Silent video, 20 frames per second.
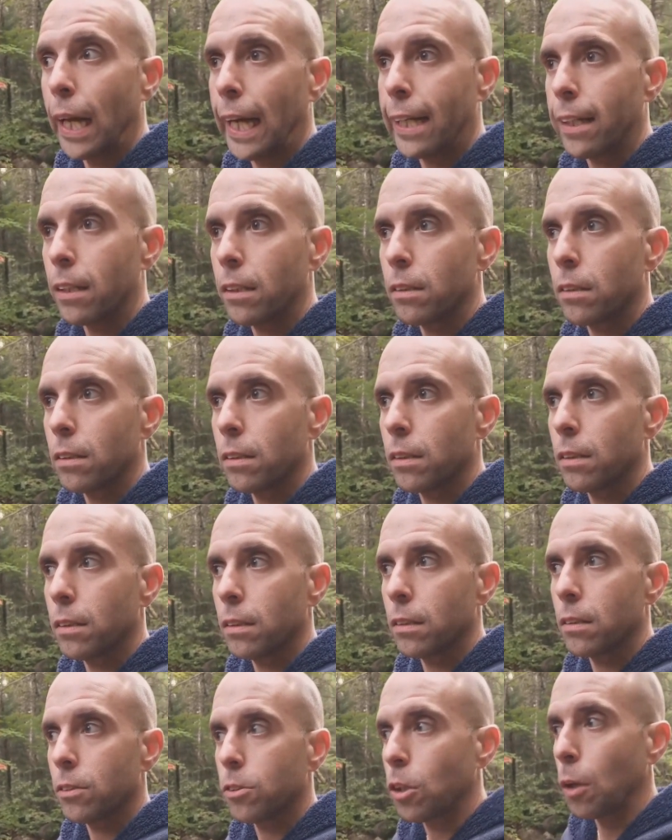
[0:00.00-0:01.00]
like
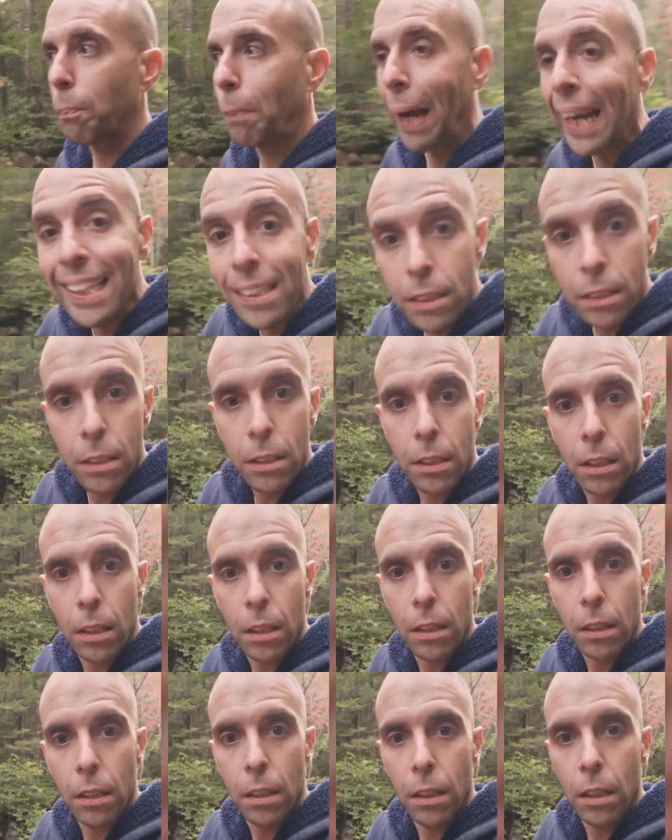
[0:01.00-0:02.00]
the base,
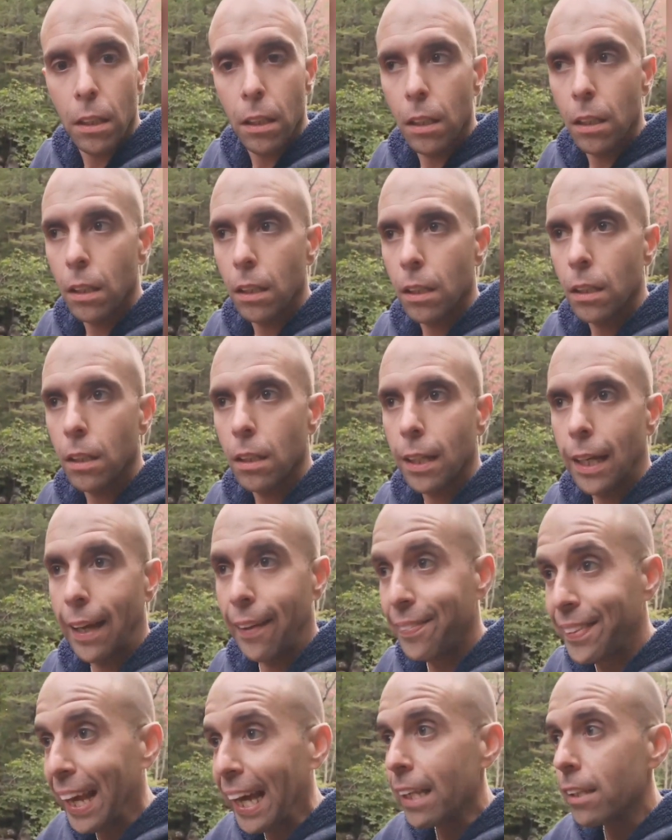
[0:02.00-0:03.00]

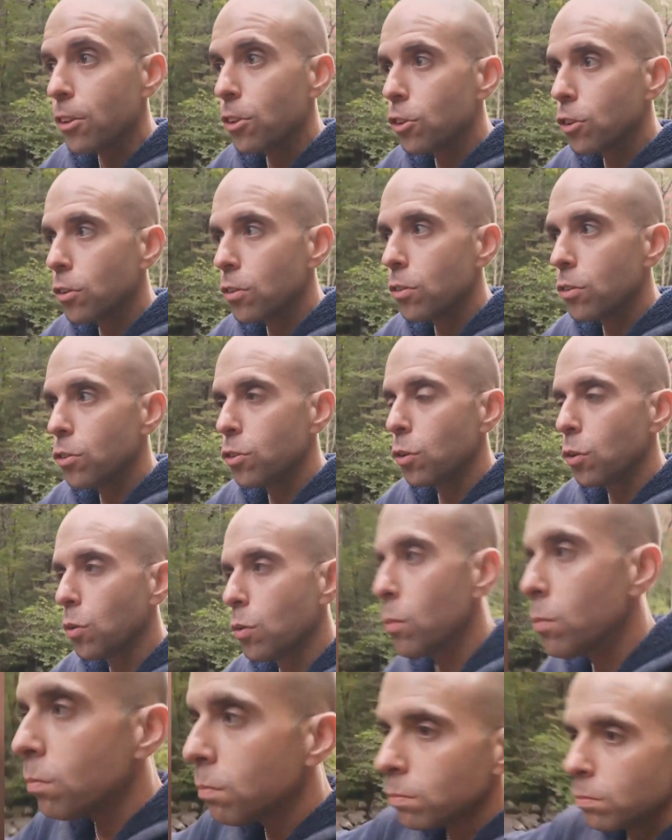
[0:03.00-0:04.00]
and then
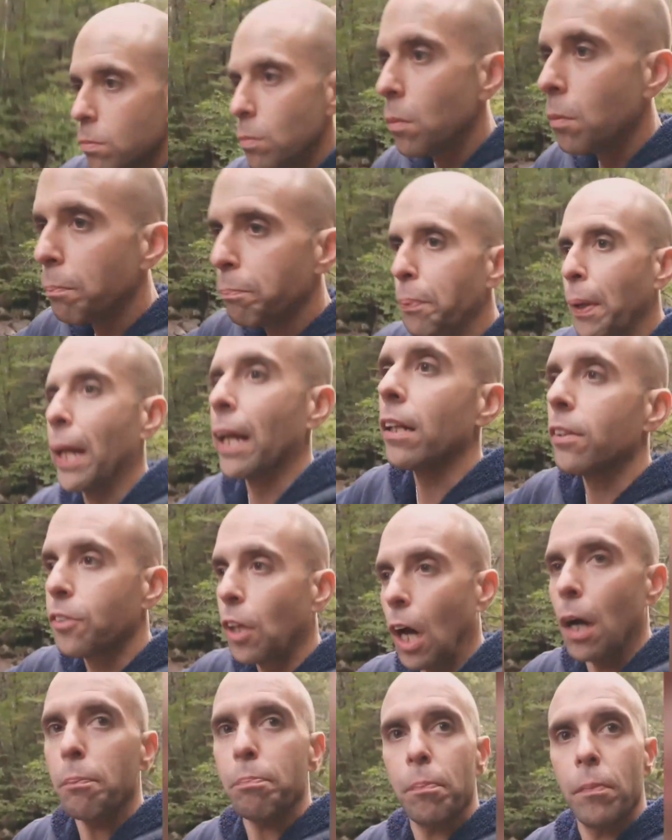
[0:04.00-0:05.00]
you
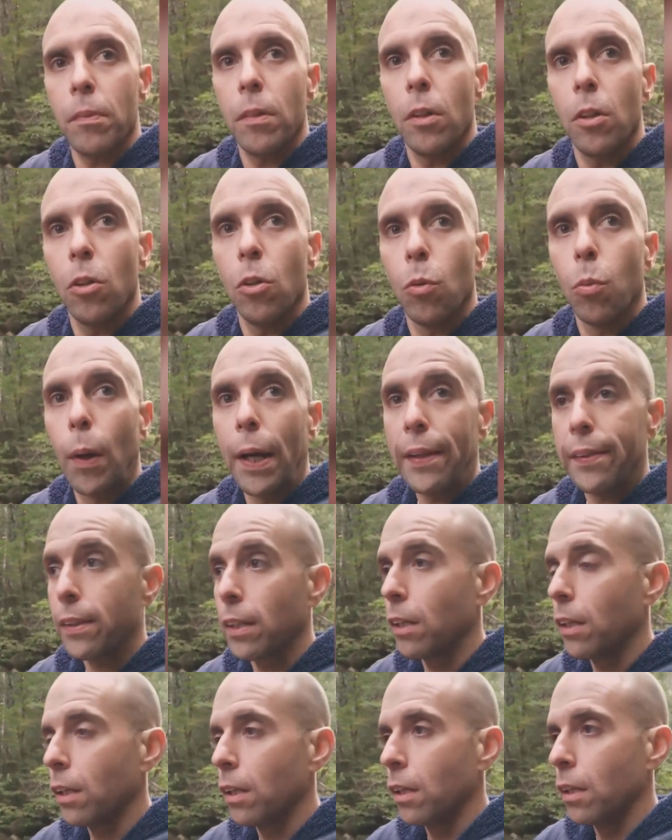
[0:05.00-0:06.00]
build up with
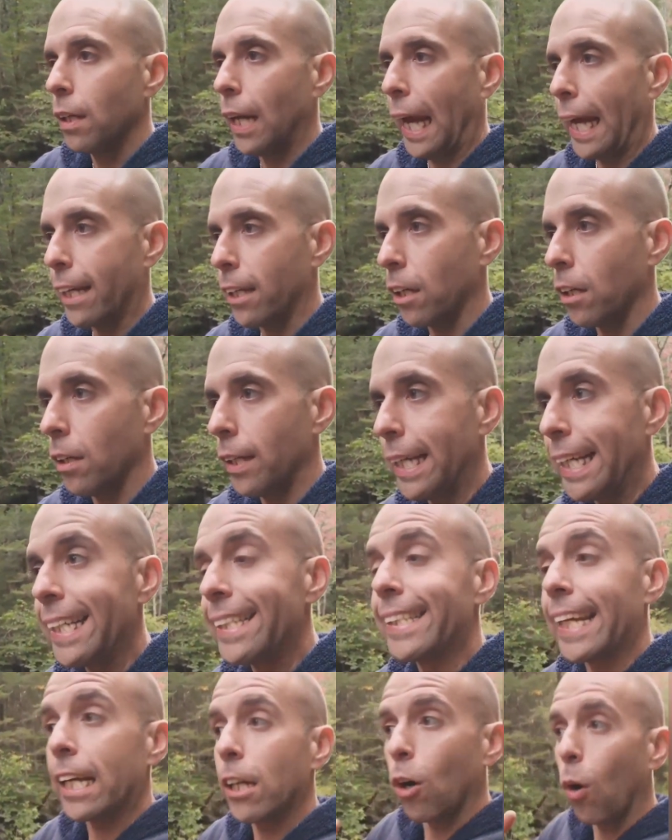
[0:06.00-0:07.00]
like
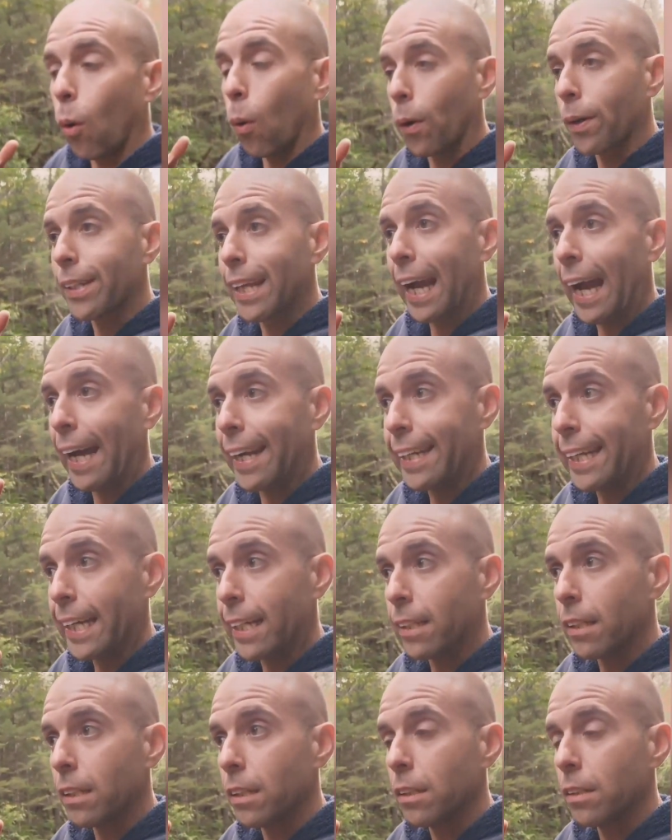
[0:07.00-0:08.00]
eating
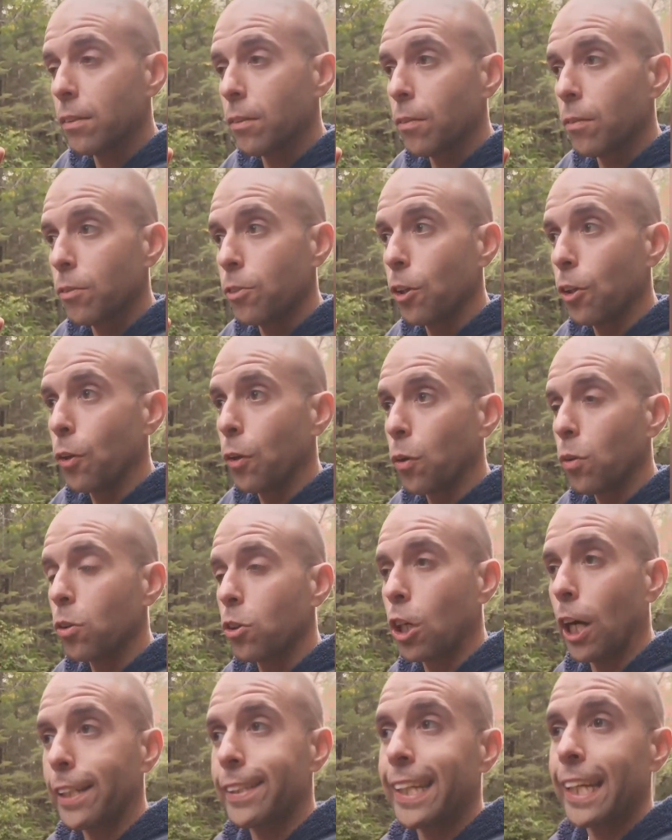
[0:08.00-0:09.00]
organic, you know,
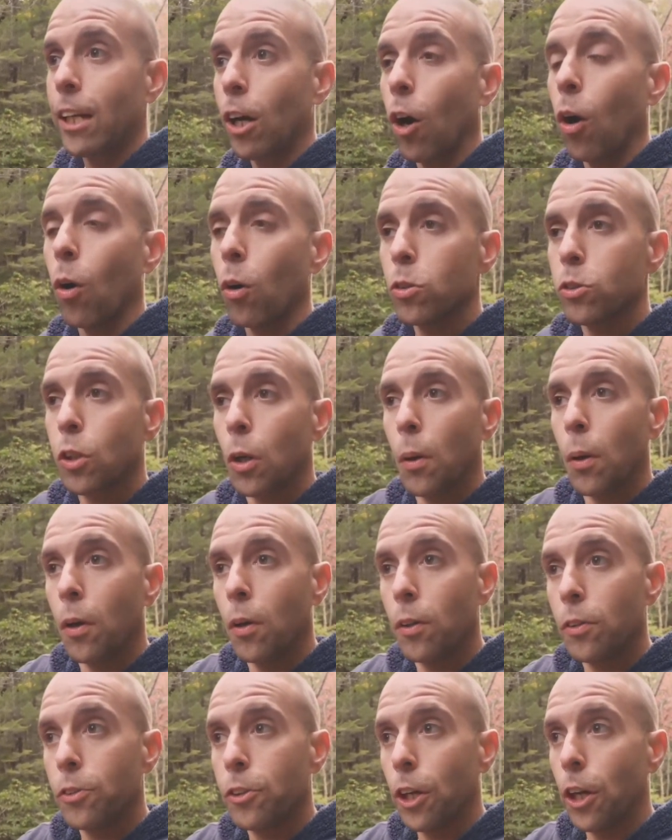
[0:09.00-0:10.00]
cutting all the
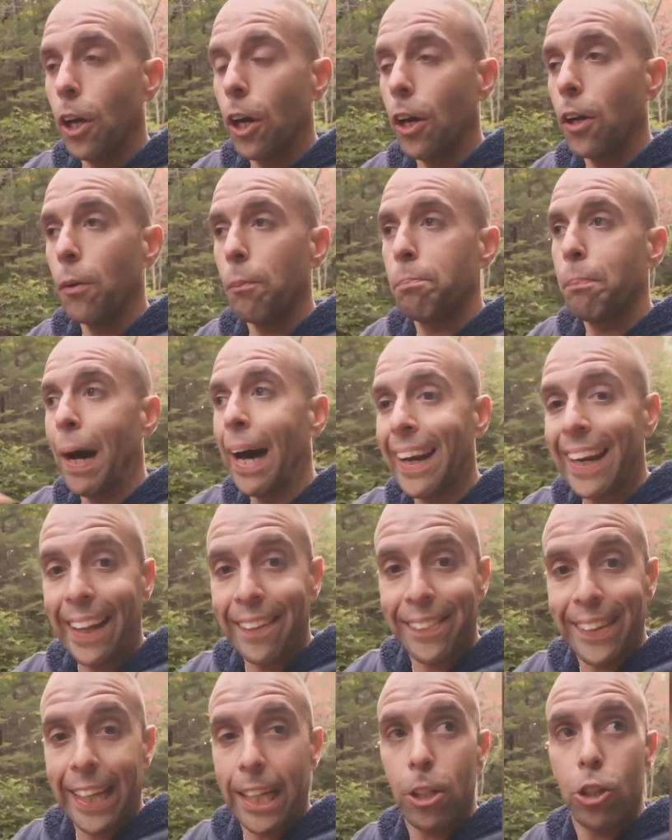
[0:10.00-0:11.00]
bad
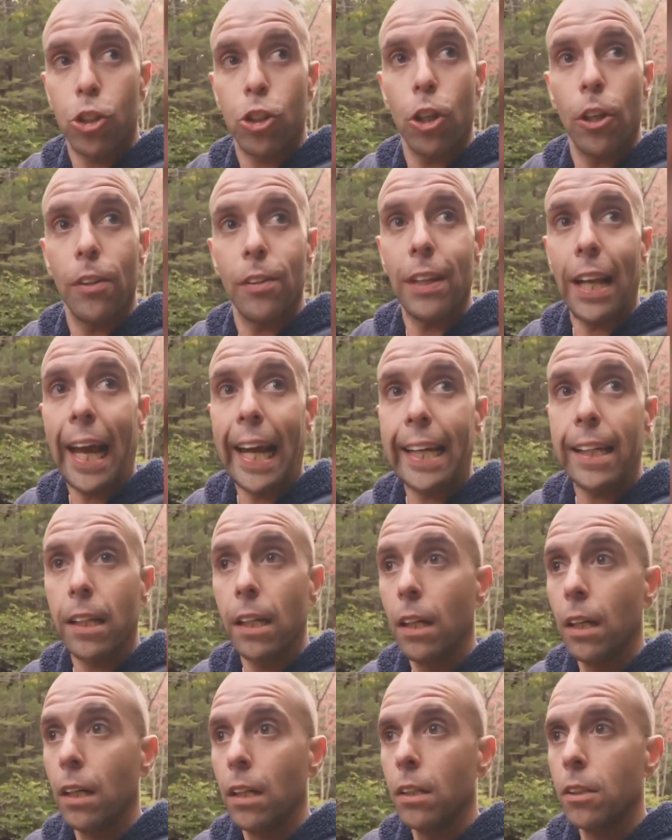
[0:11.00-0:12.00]
addiction like
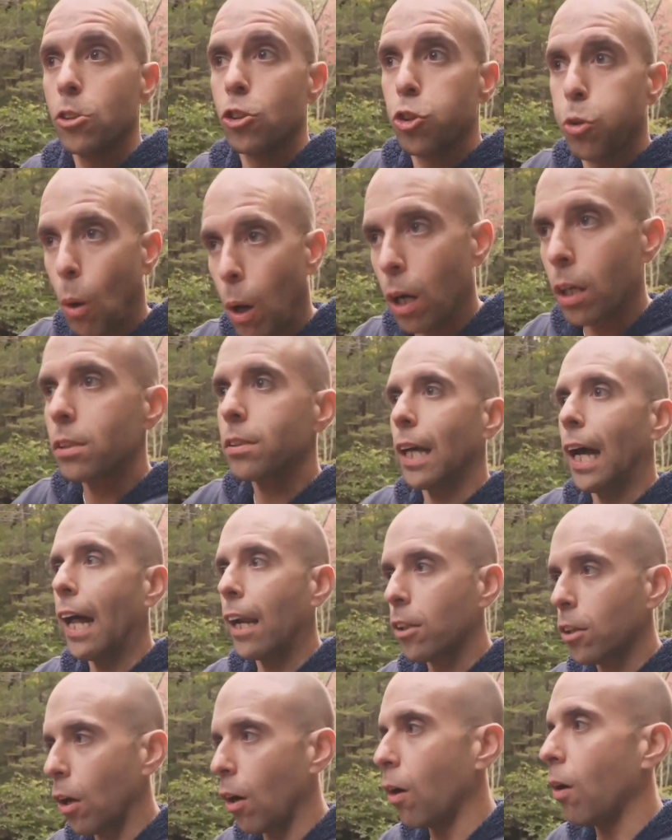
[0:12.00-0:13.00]
drugs,
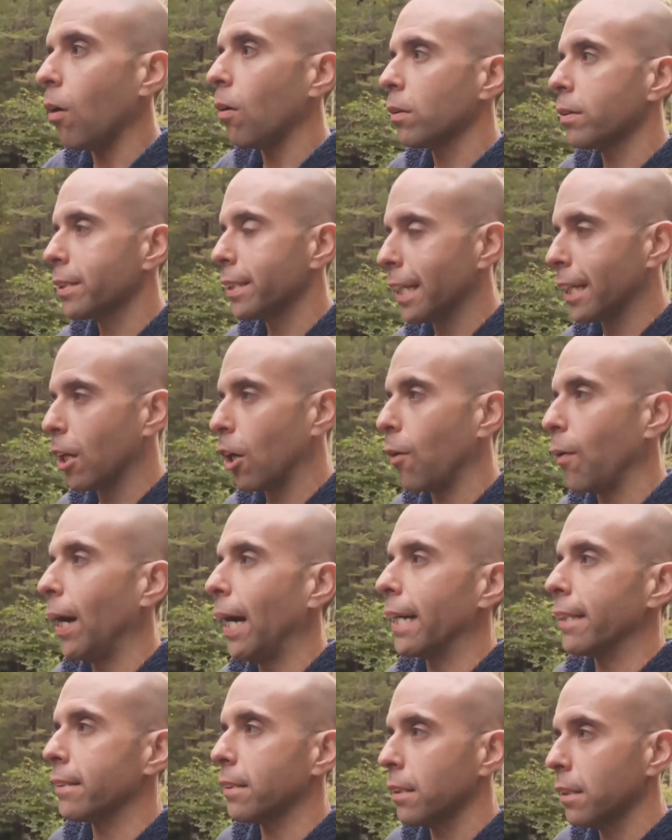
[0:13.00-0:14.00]
alcohol,
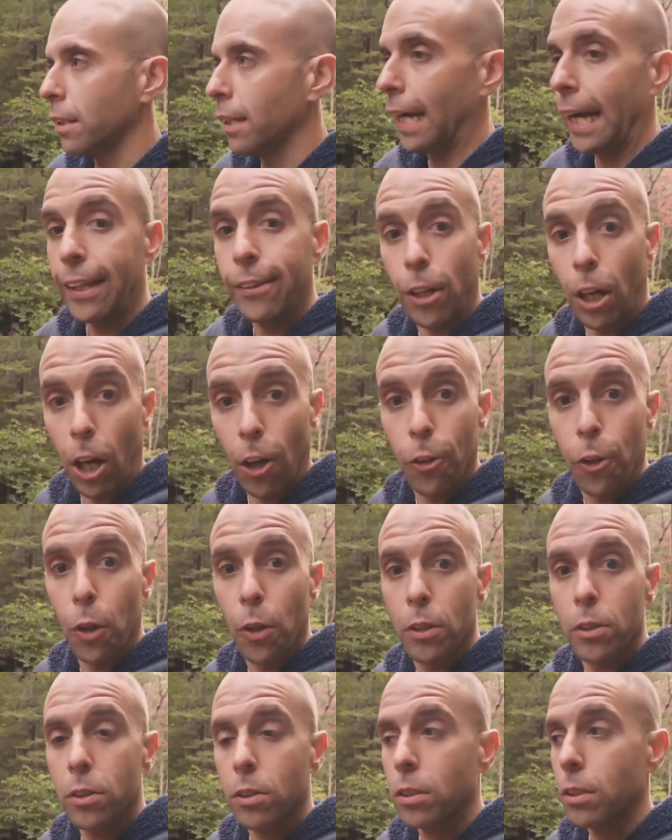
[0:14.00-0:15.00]
cigarette, and
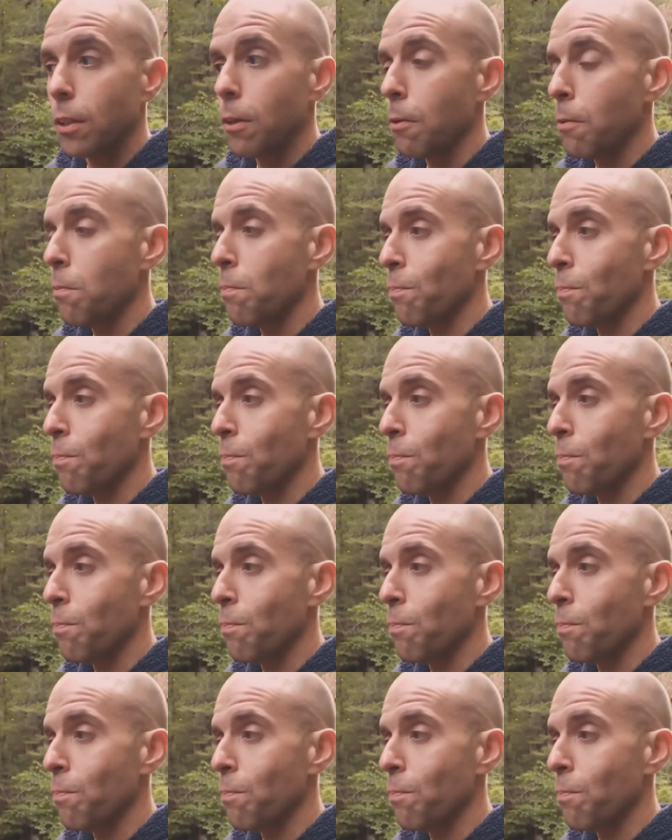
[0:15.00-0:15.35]
others,